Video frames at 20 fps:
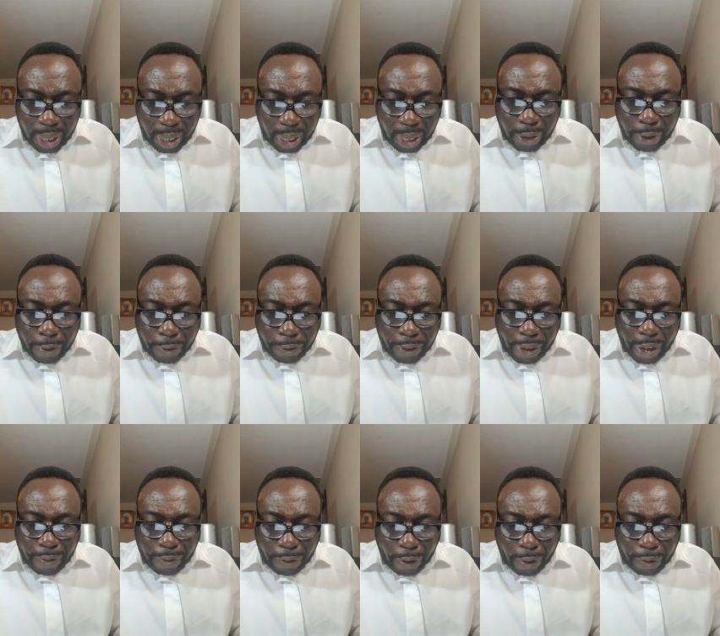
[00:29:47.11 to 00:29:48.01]
And you
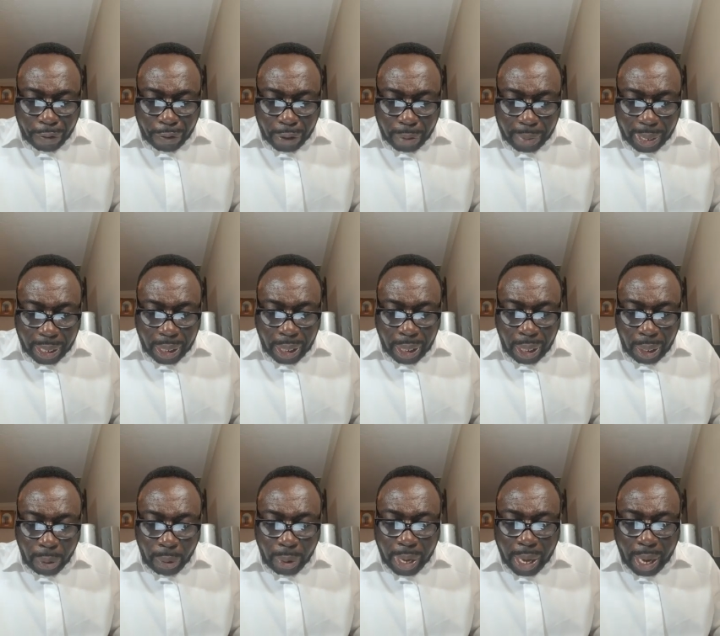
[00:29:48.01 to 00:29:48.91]
find fulfillment.
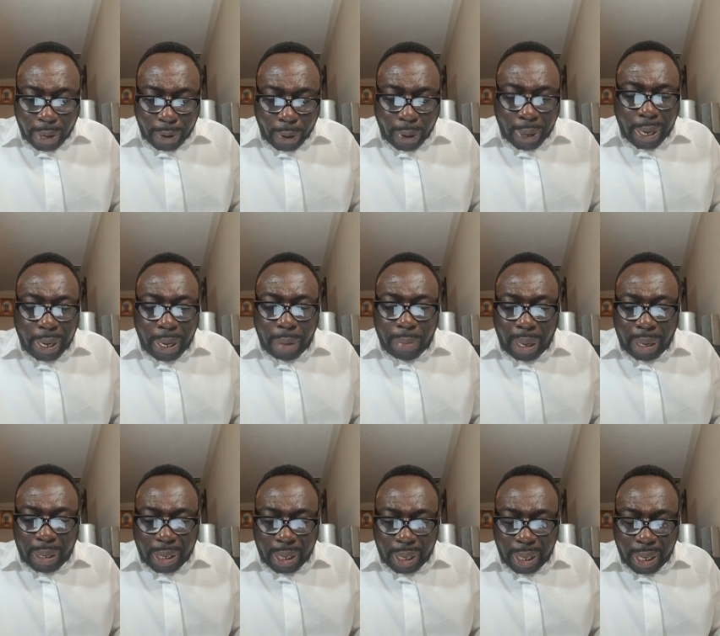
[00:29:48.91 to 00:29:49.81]
We are talking
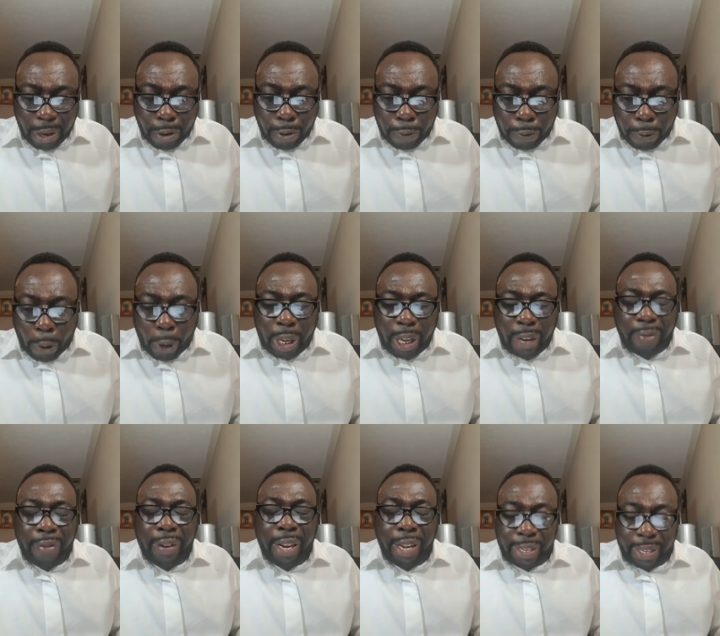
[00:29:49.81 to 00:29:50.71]
about
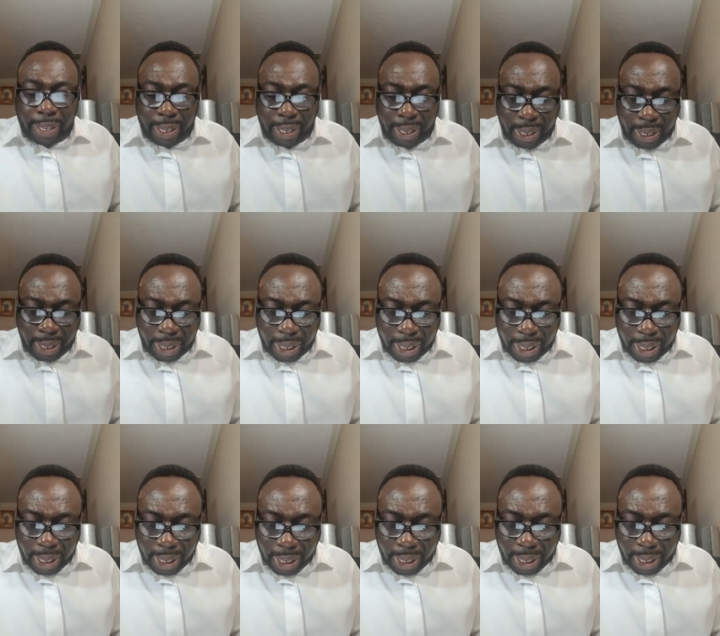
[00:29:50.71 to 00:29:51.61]
forgiveness.
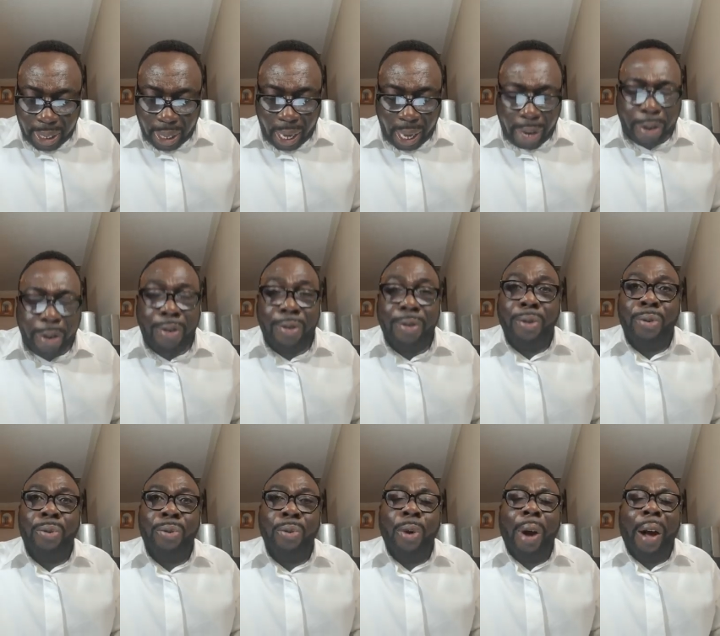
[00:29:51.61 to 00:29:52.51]
I don't
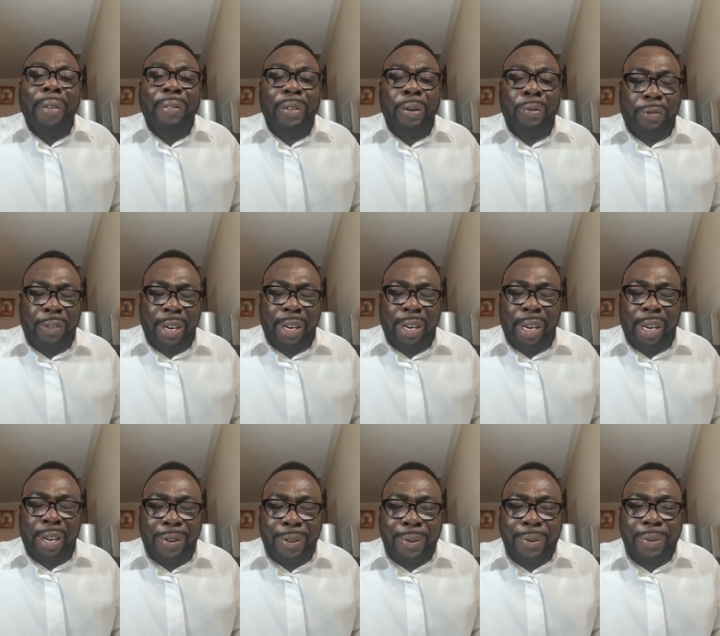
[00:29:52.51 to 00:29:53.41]
know who have
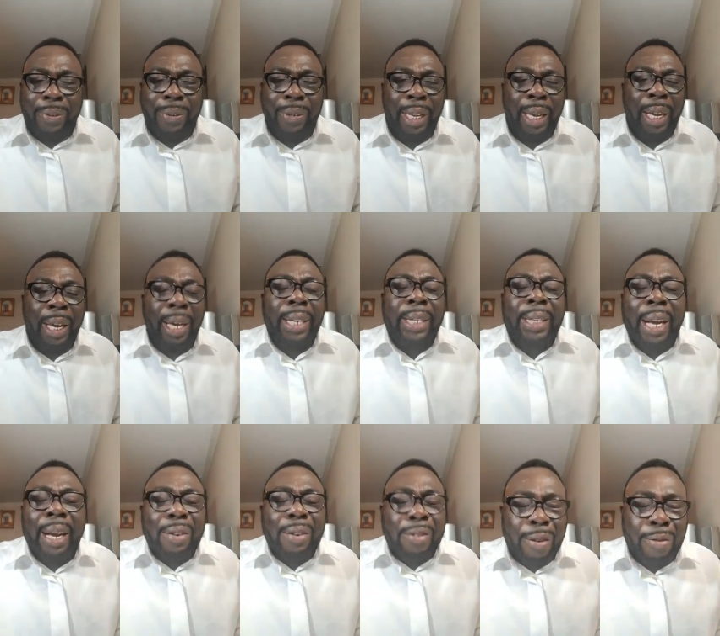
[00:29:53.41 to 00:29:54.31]
offended you. A
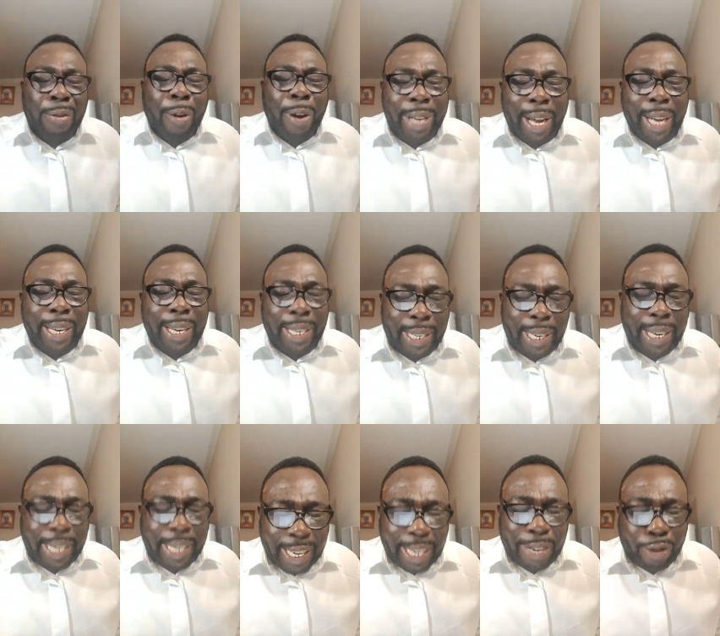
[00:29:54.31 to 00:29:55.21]
child of God that is
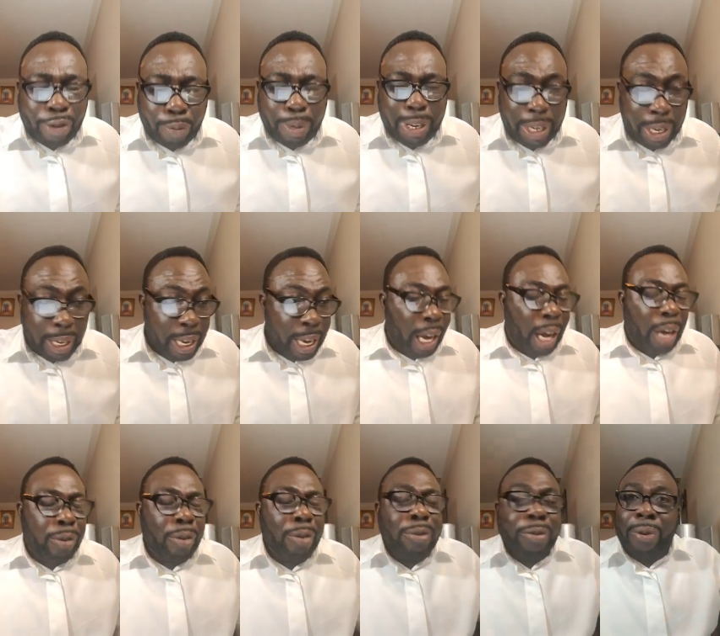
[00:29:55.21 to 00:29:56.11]
listening to me, I
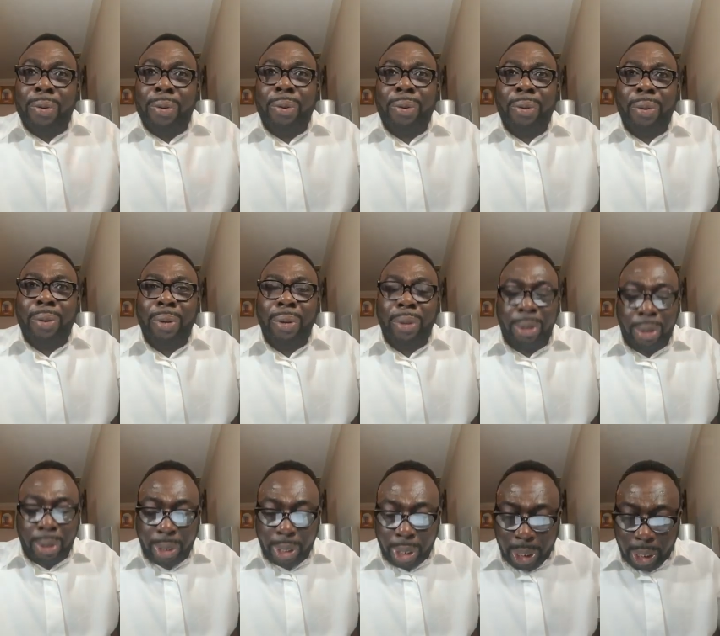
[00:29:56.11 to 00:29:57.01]
don't know.
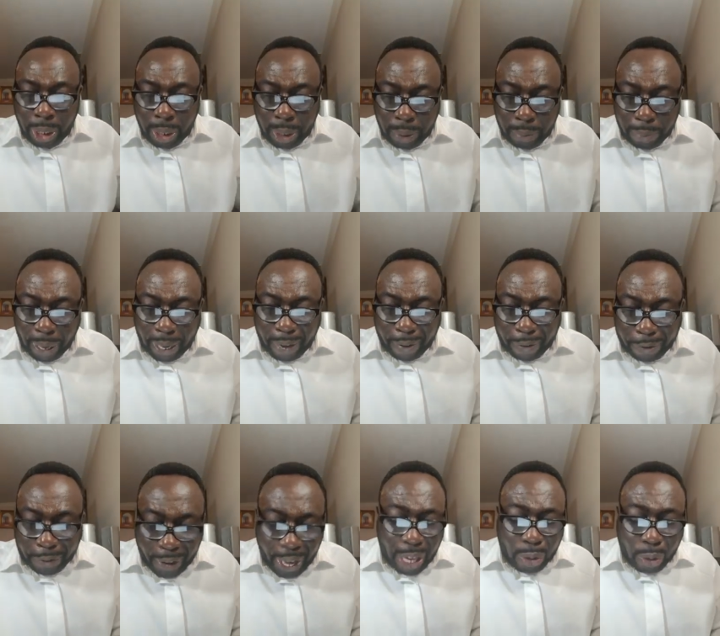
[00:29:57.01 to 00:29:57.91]
But the
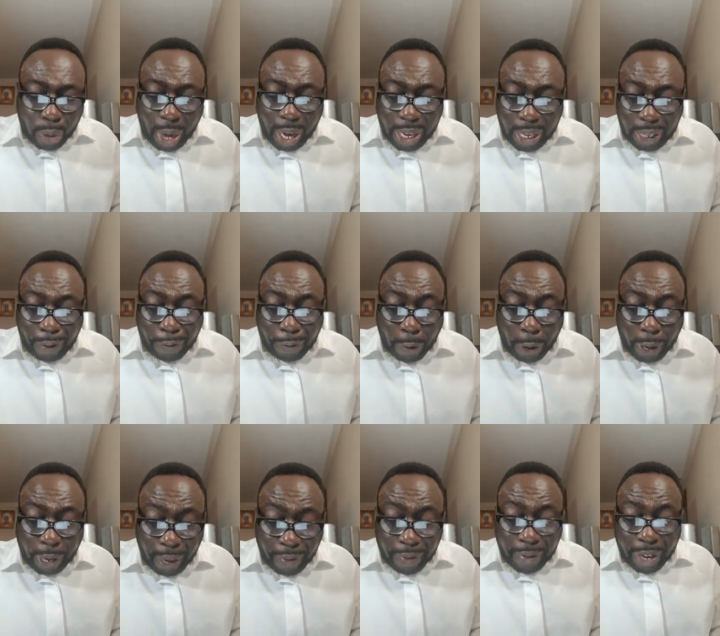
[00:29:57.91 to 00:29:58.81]
first one is the
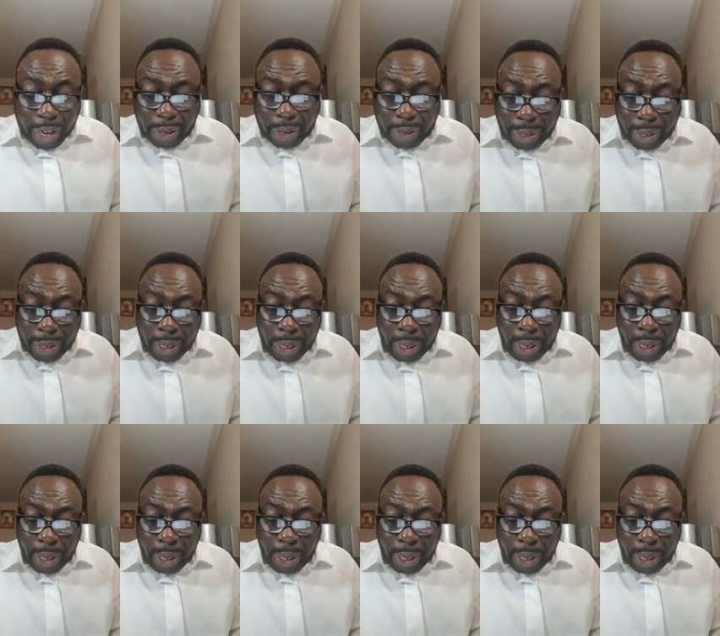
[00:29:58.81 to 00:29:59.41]
forgiveness.